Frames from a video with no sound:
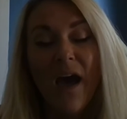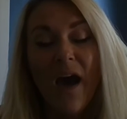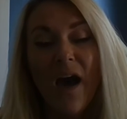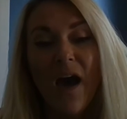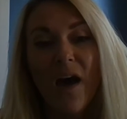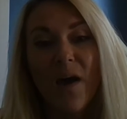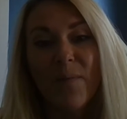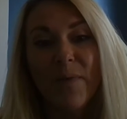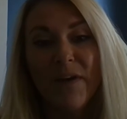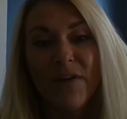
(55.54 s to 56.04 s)

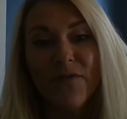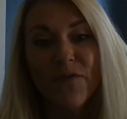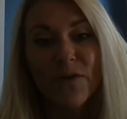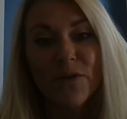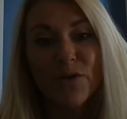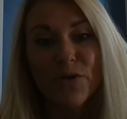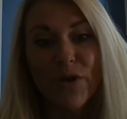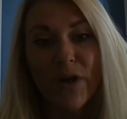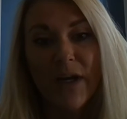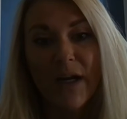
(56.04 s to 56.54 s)
Um, in
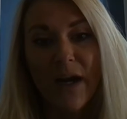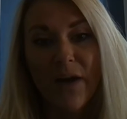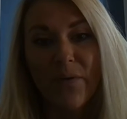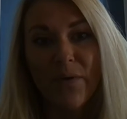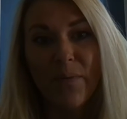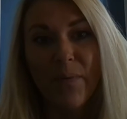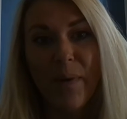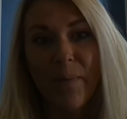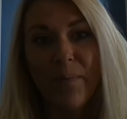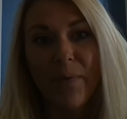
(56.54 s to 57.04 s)
first grade, I
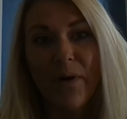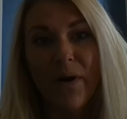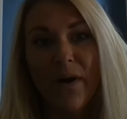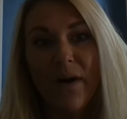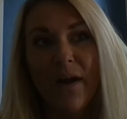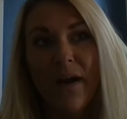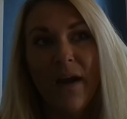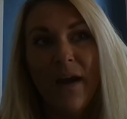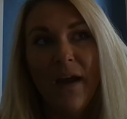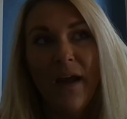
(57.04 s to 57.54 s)

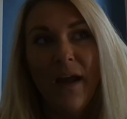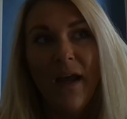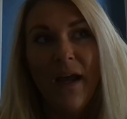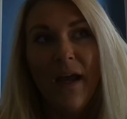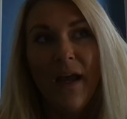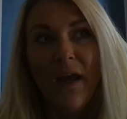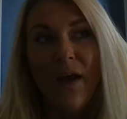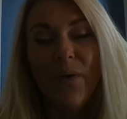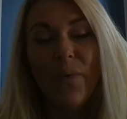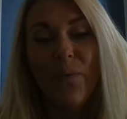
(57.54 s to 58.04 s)
remember
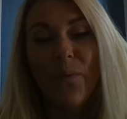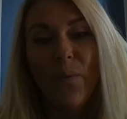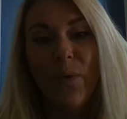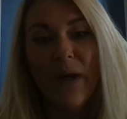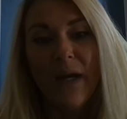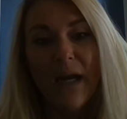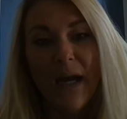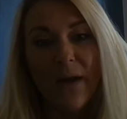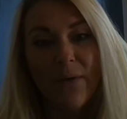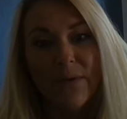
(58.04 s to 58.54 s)

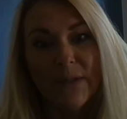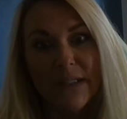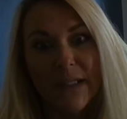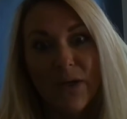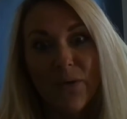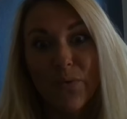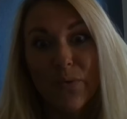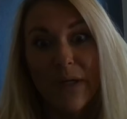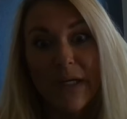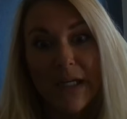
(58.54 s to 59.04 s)
when I was in
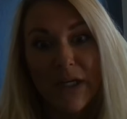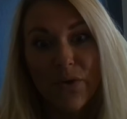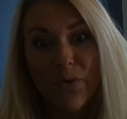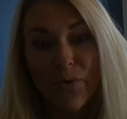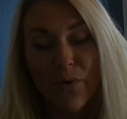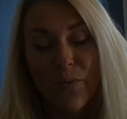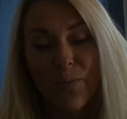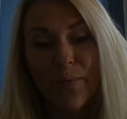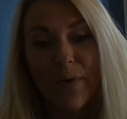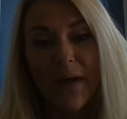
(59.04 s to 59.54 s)
a reading
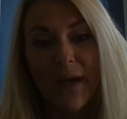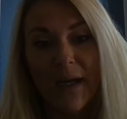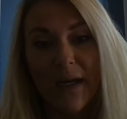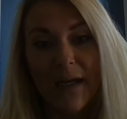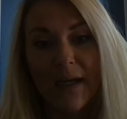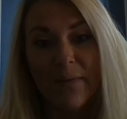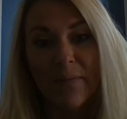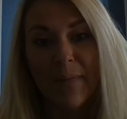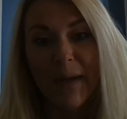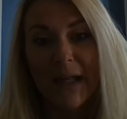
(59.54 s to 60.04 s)
group
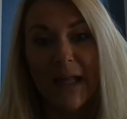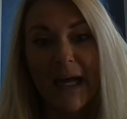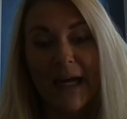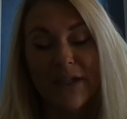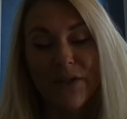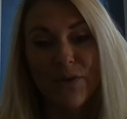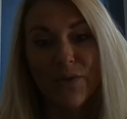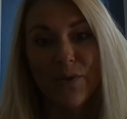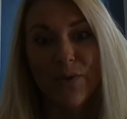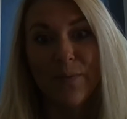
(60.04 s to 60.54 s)
in my
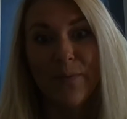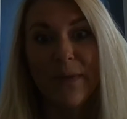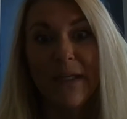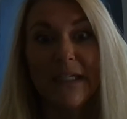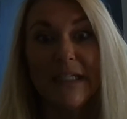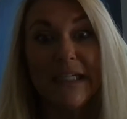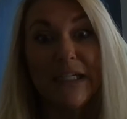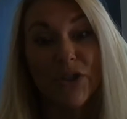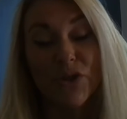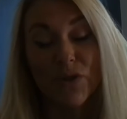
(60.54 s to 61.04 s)
classroom, the
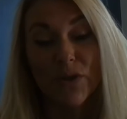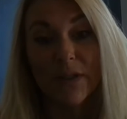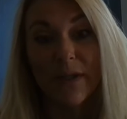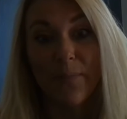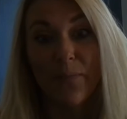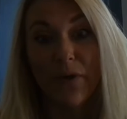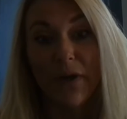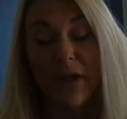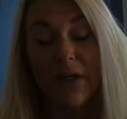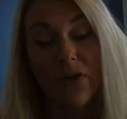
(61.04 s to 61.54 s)
teacher
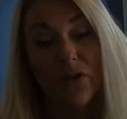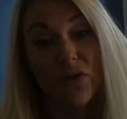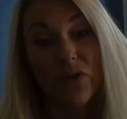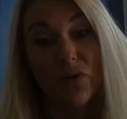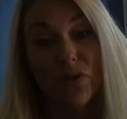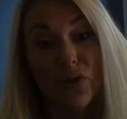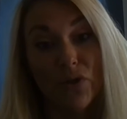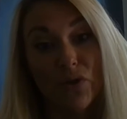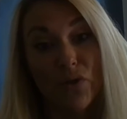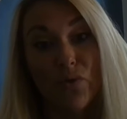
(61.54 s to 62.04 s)
separated you
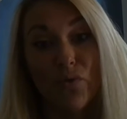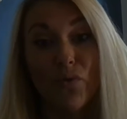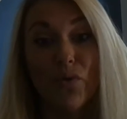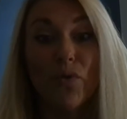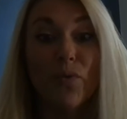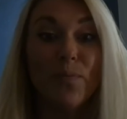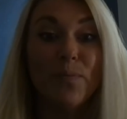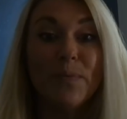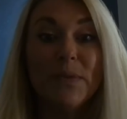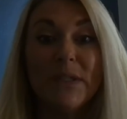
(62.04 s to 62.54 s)
into two
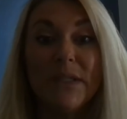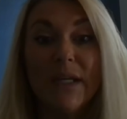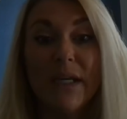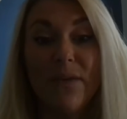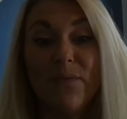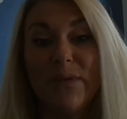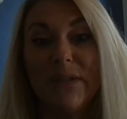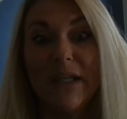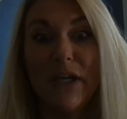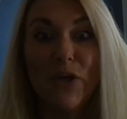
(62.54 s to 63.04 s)
groups.
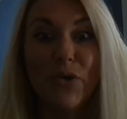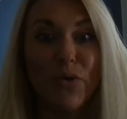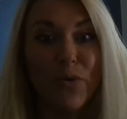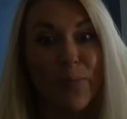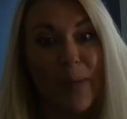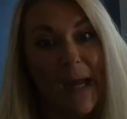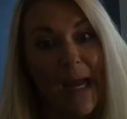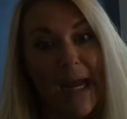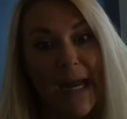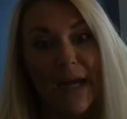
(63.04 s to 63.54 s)
It was like
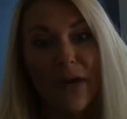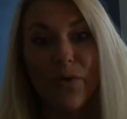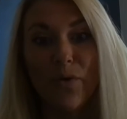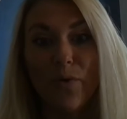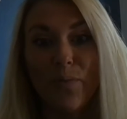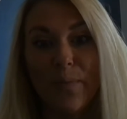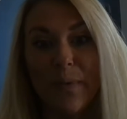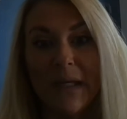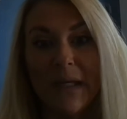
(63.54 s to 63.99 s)
group A, group